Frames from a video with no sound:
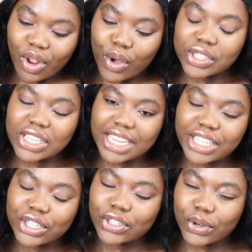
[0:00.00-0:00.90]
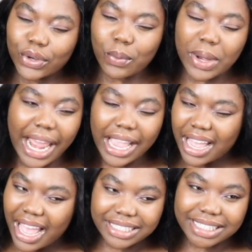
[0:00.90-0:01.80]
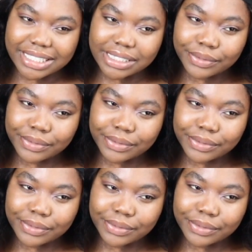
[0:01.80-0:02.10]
Or should I just show you what I got?